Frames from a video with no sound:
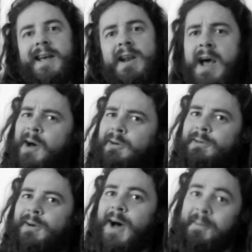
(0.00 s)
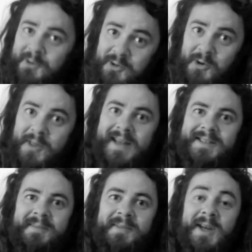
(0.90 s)
Now I'm sure
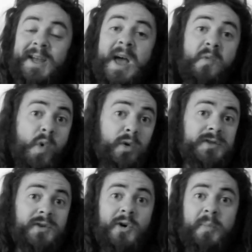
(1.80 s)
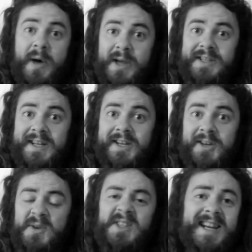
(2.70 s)
that's something I could get Walter or Percy to
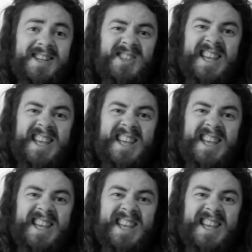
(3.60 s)
do, seeing as